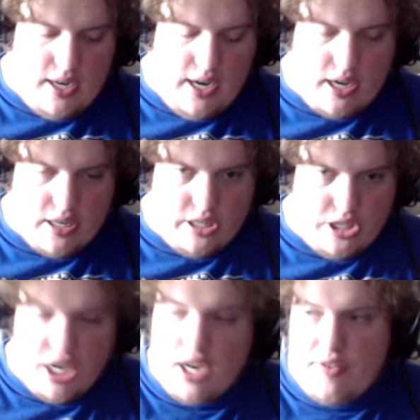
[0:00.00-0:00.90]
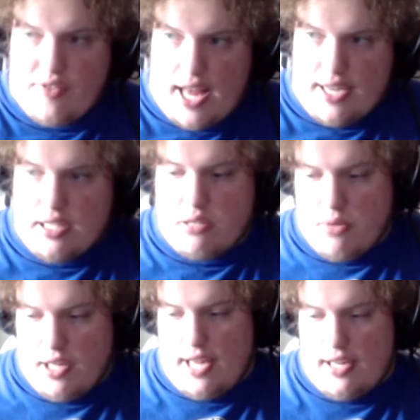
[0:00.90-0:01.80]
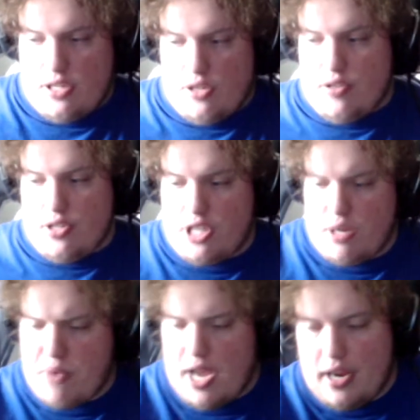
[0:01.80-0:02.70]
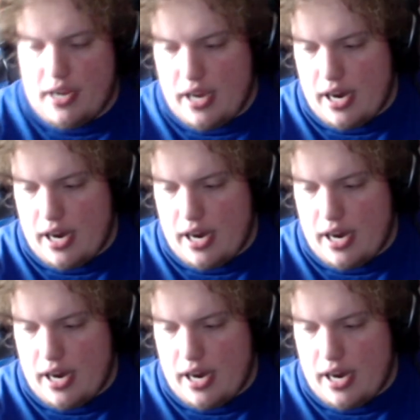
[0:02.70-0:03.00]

a good chunk of that is related due to shipping.